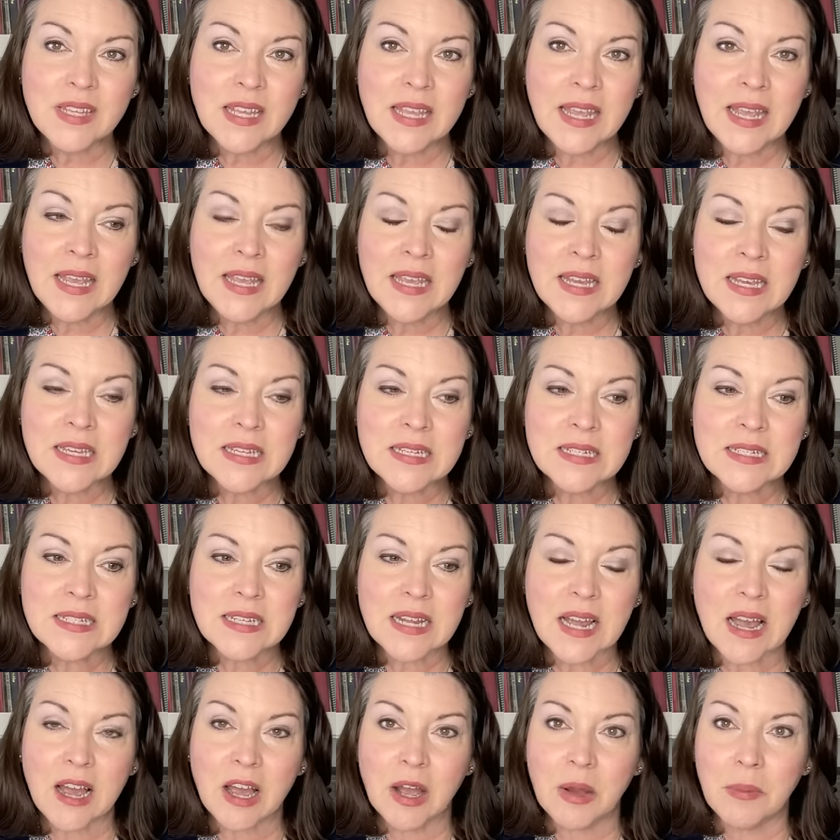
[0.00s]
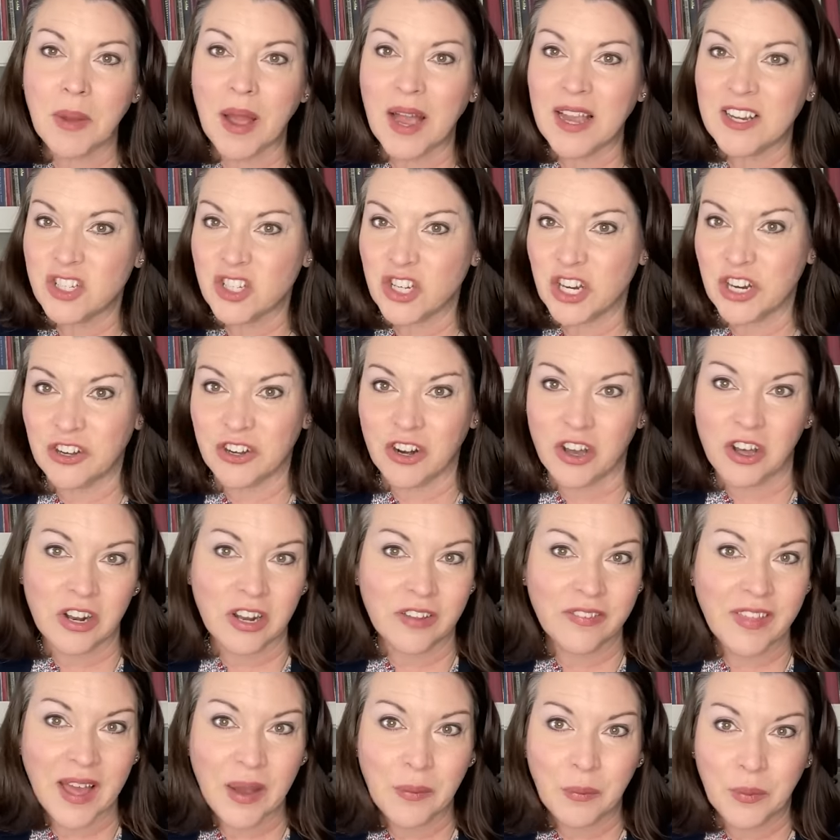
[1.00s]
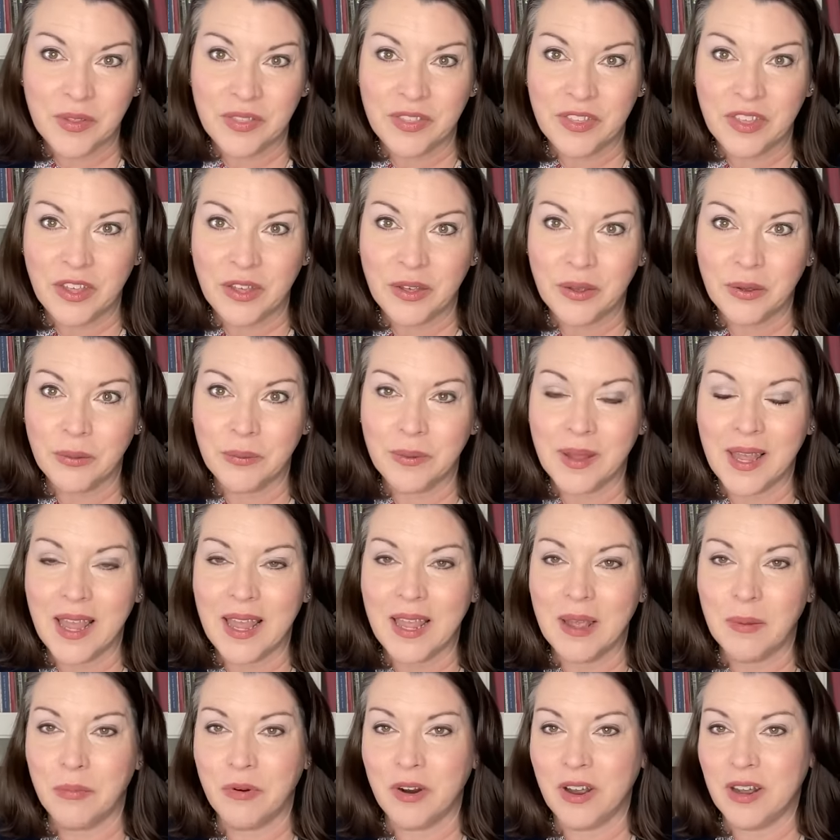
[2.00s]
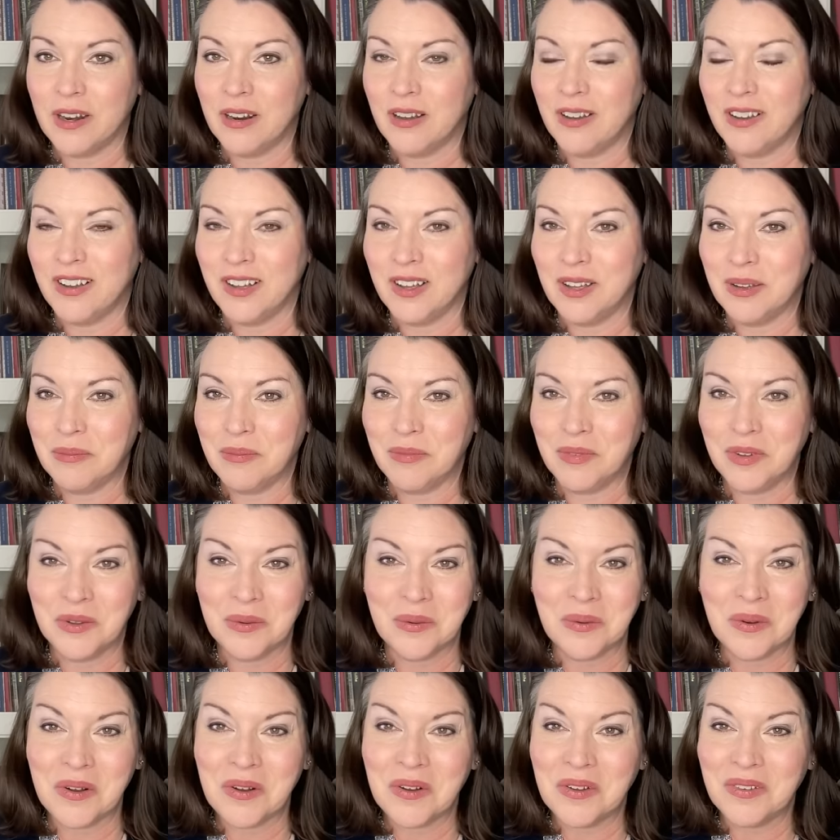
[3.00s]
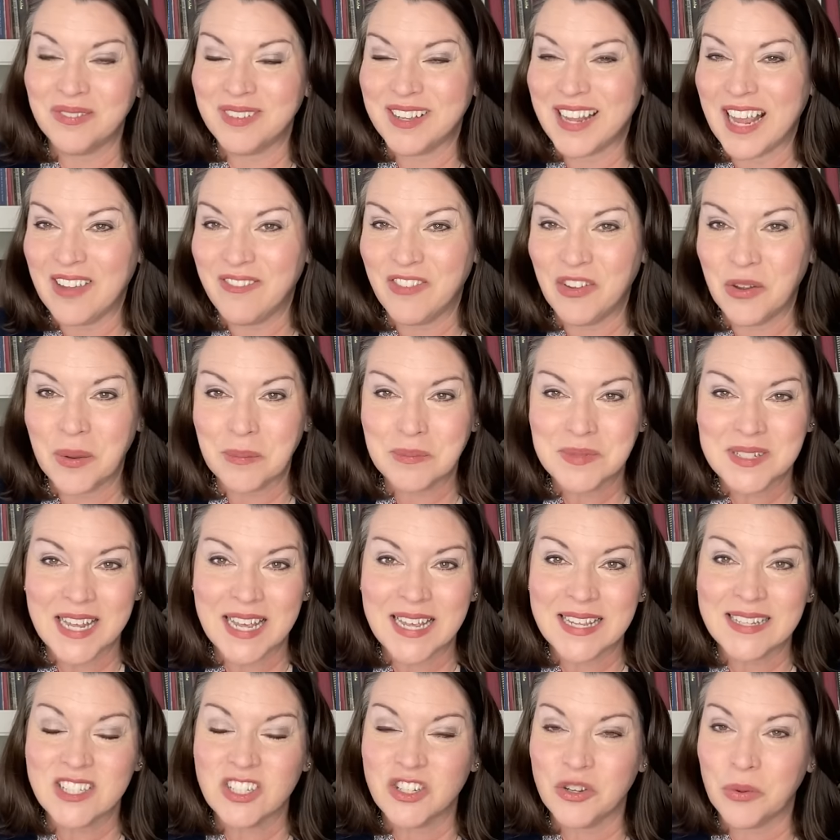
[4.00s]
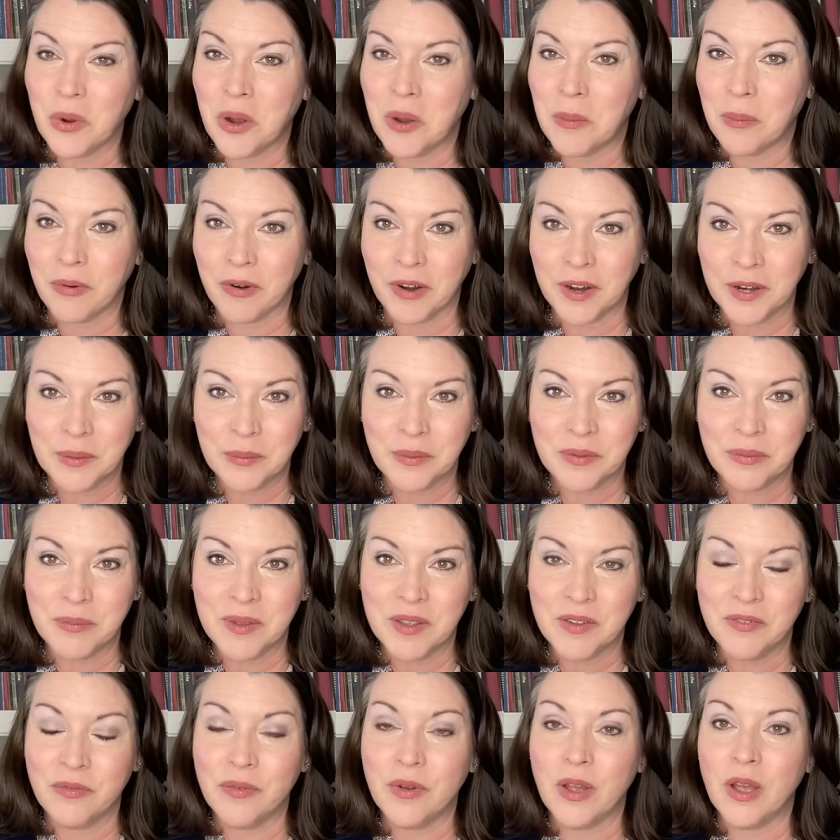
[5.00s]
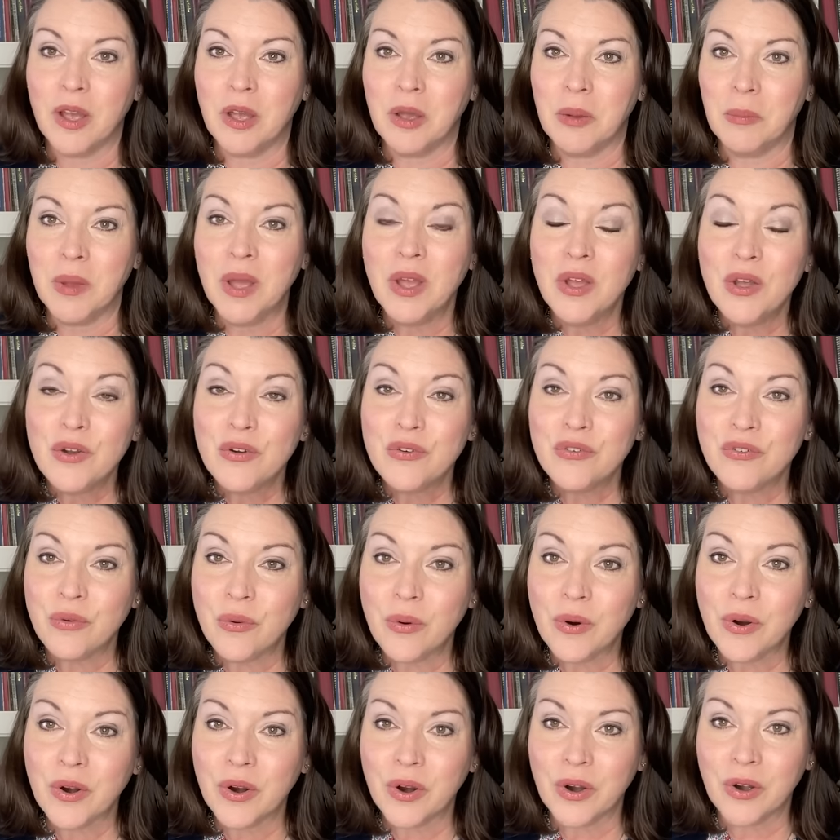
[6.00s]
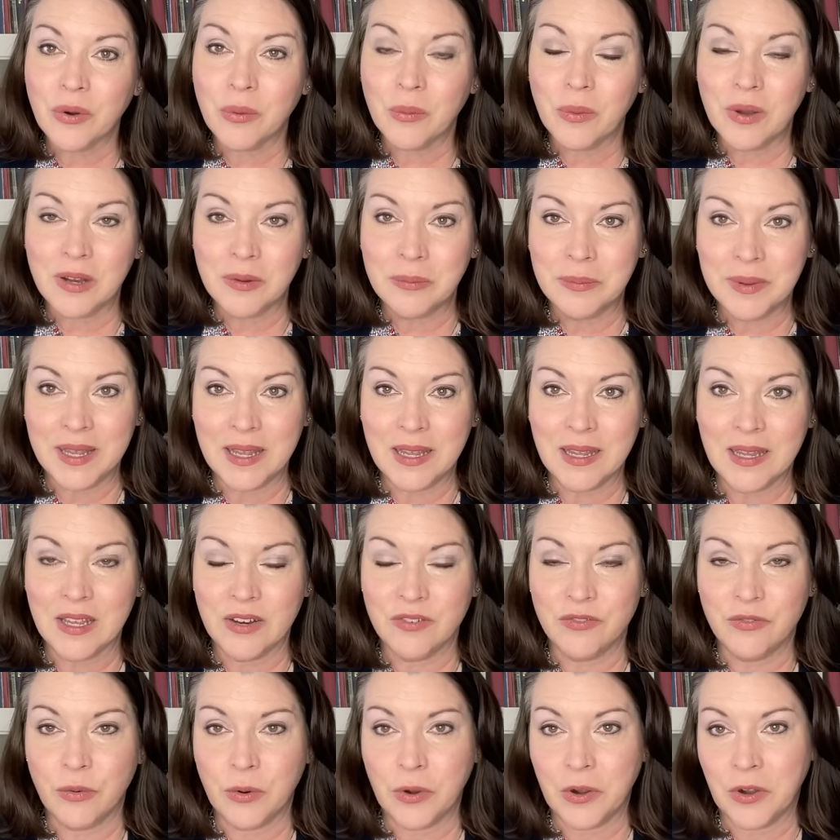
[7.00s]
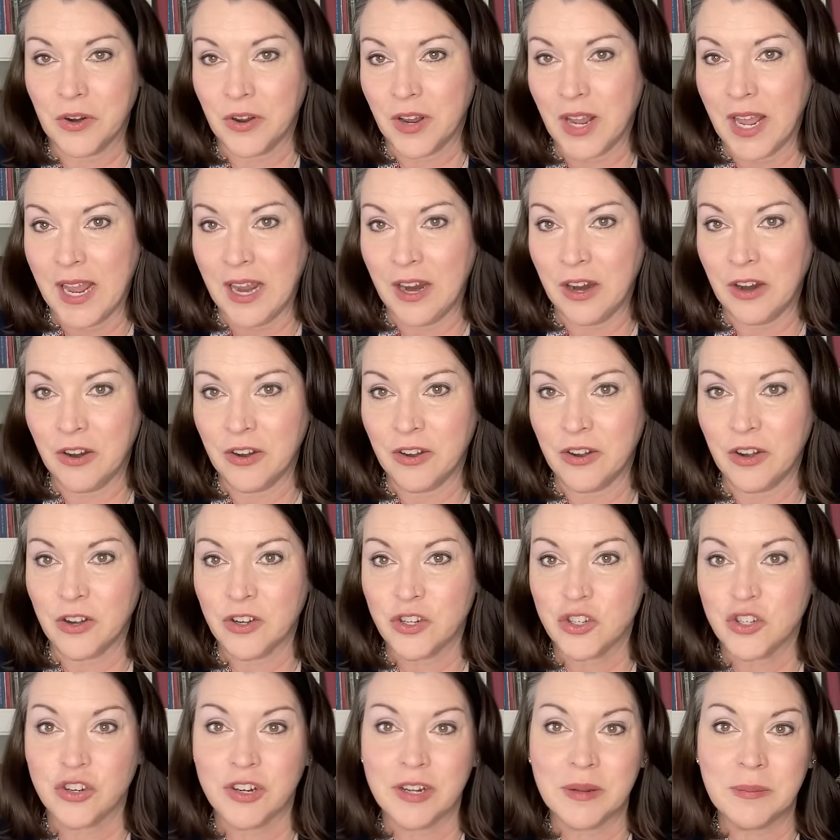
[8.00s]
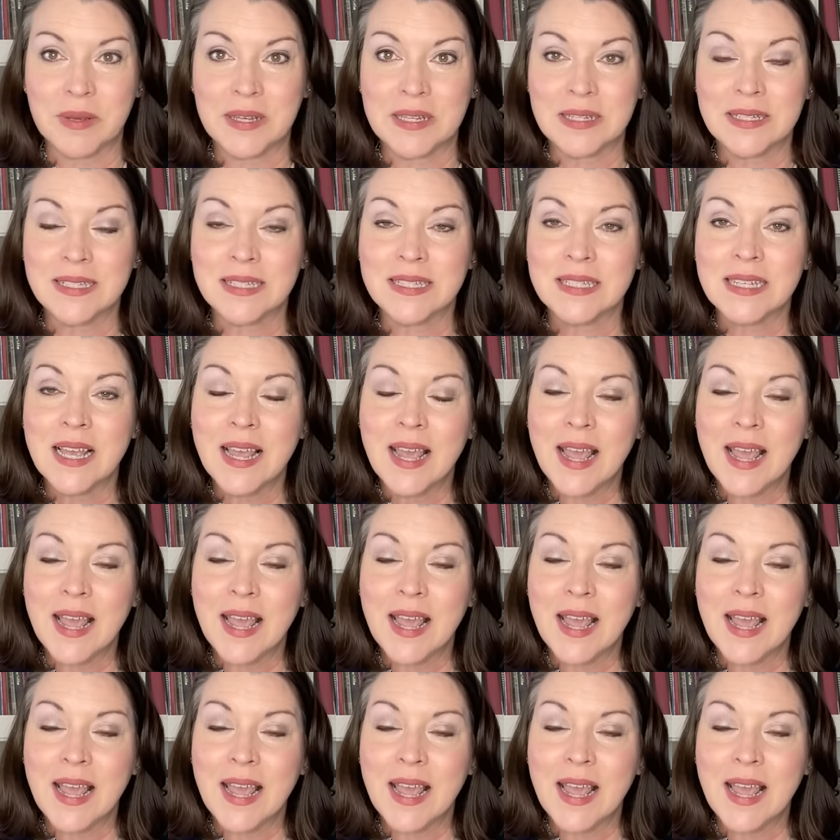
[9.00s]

And um, I shared all of that with you and brought, um, you all gave you updates. You all prayed with me um, for her well-being and for her care and her treatments.